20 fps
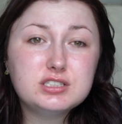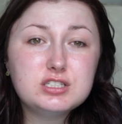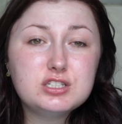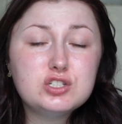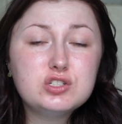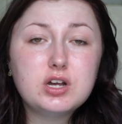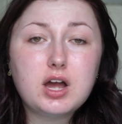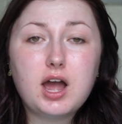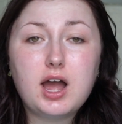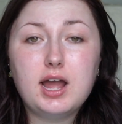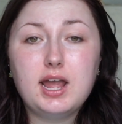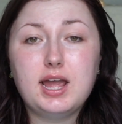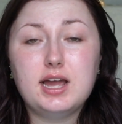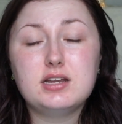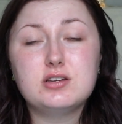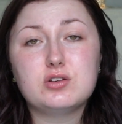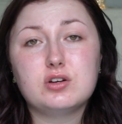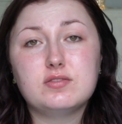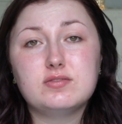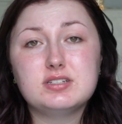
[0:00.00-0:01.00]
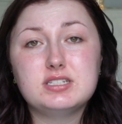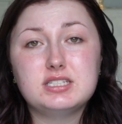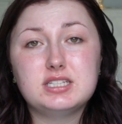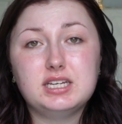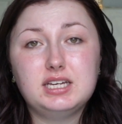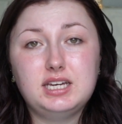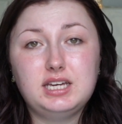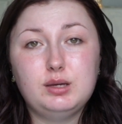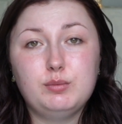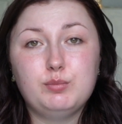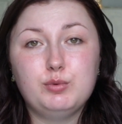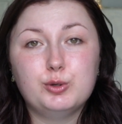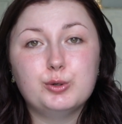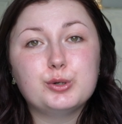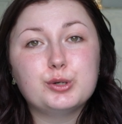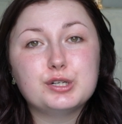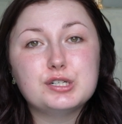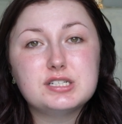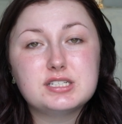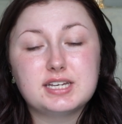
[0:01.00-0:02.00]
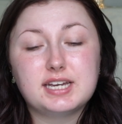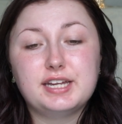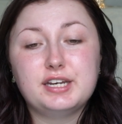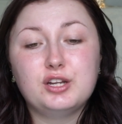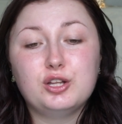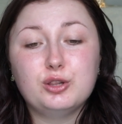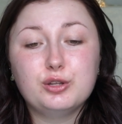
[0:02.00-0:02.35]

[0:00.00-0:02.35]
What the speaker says: to try and obviously keep your skin